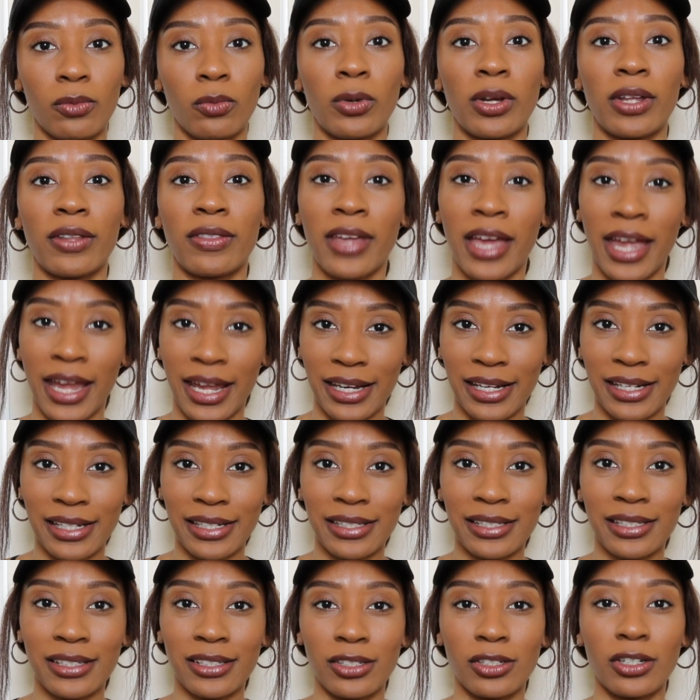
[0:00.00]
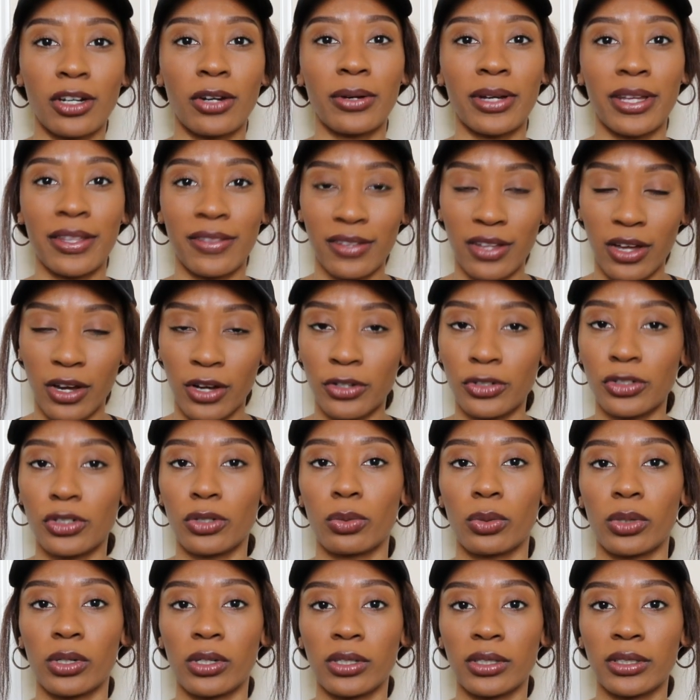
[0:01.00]
with Hades, you know, in the
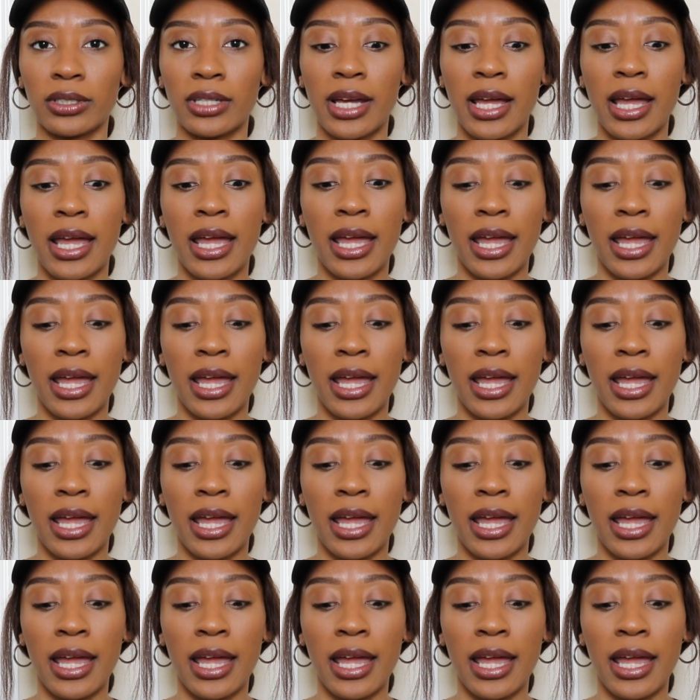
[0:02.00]
underworld.